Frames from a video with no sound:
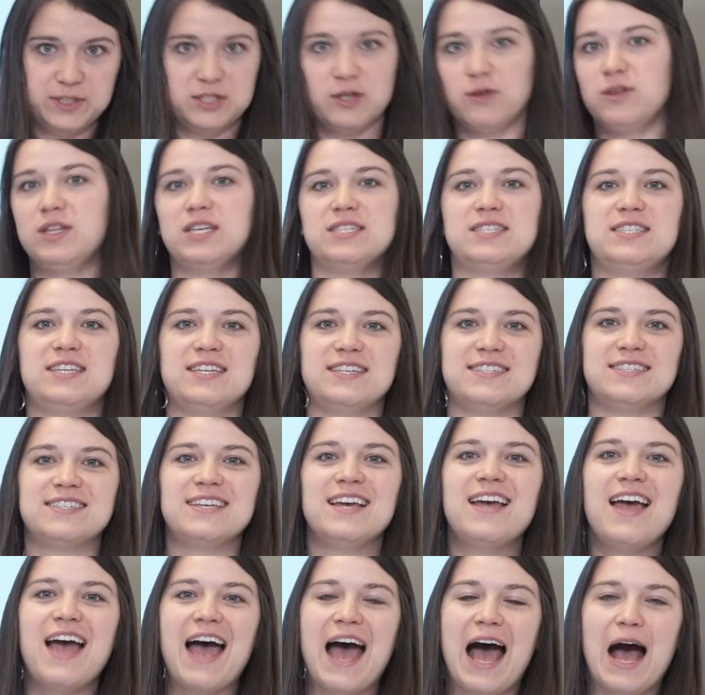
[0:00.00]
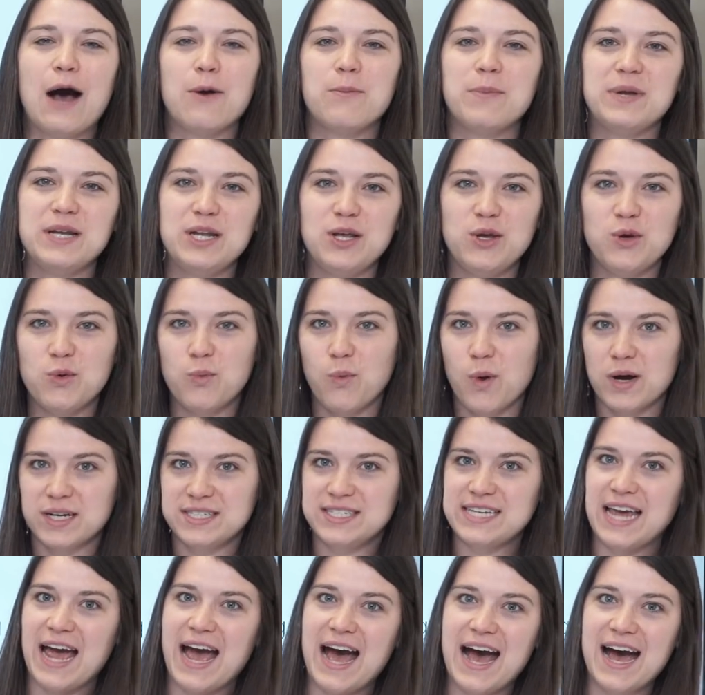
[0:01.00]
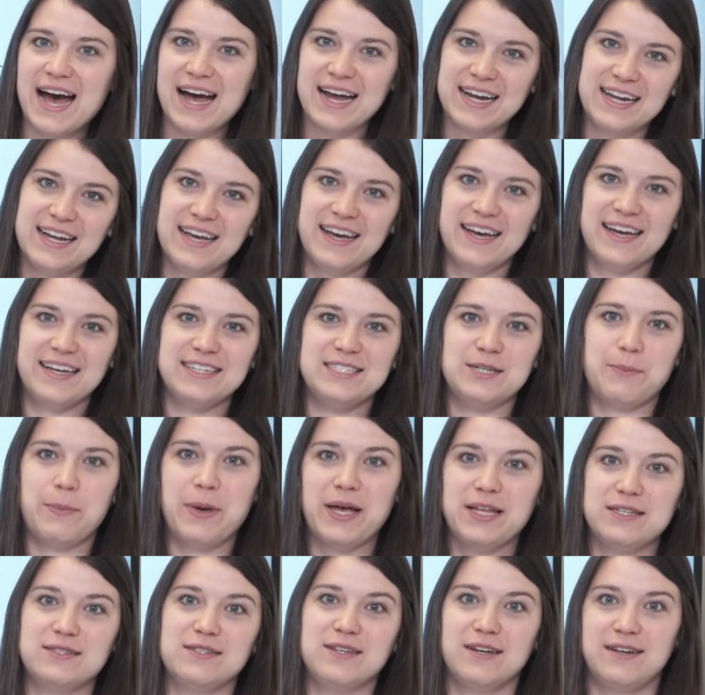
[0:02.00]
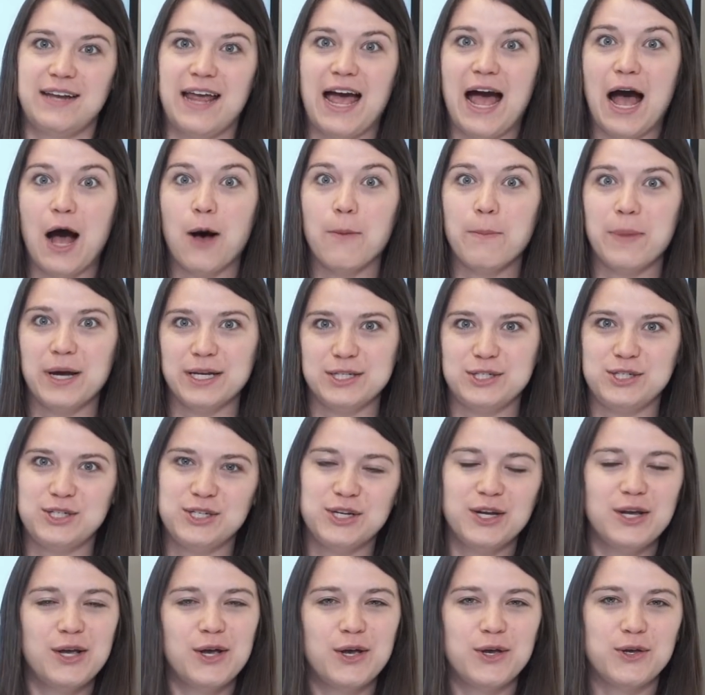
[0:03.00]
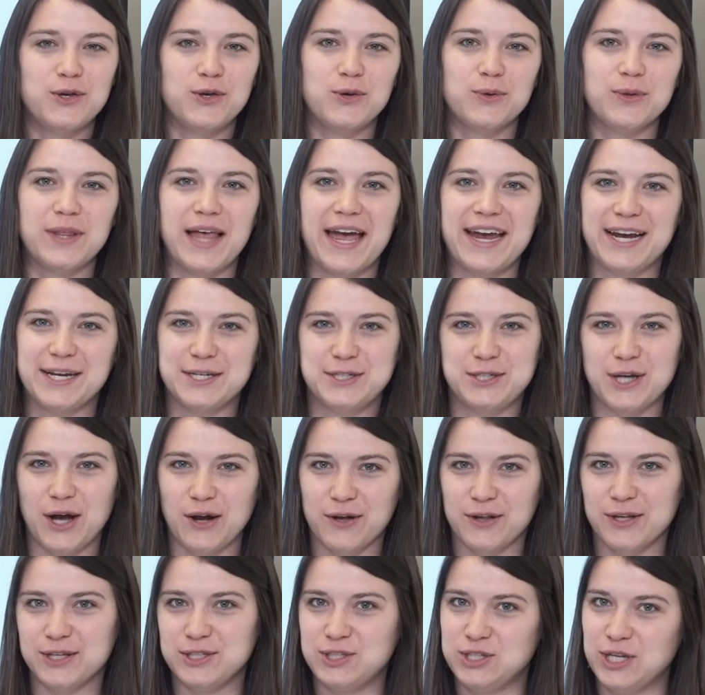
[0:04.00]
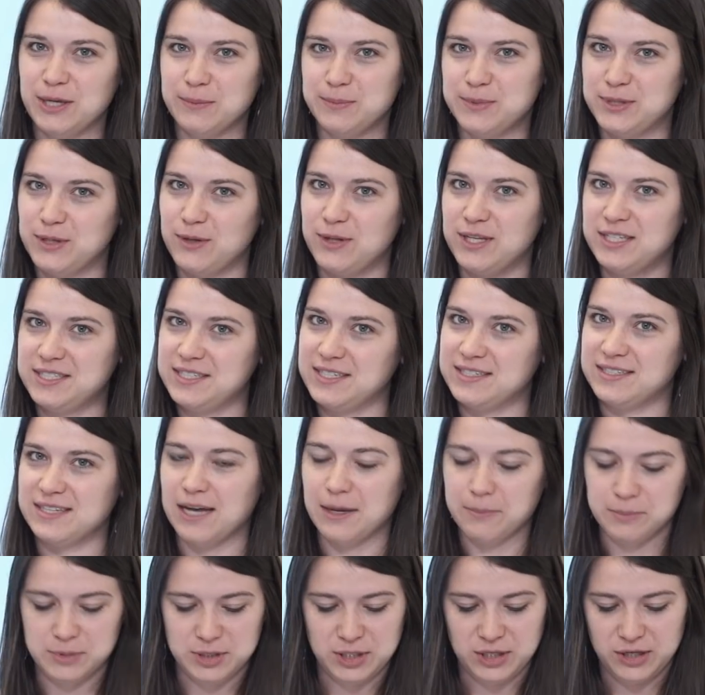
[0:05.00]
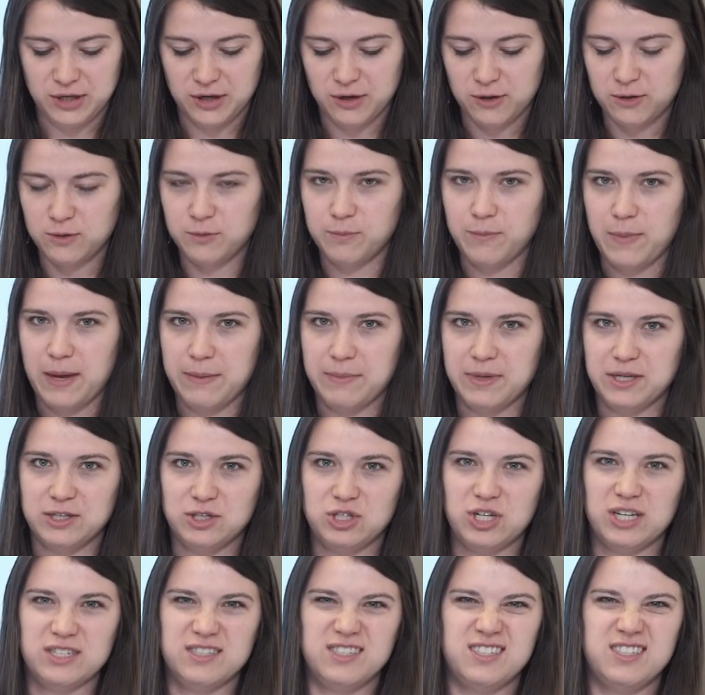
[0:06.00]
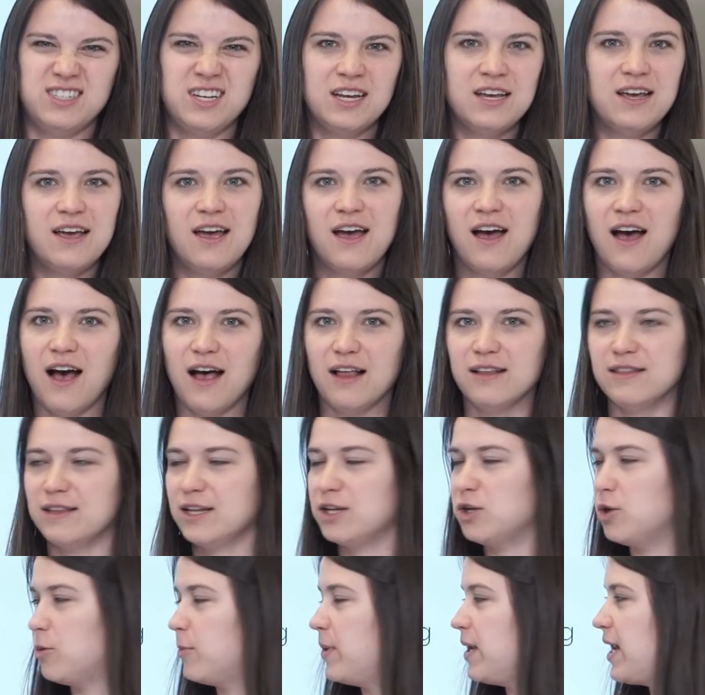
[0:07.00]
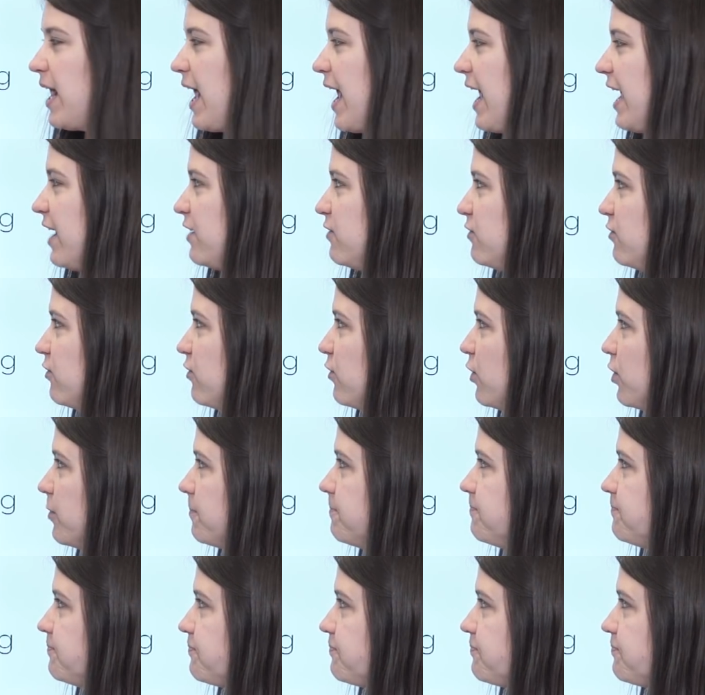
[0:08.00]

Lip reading: So this is how many you want to add, depends on how much you like chocolate chips. So this is up to you, maybe just a little bit, a handful.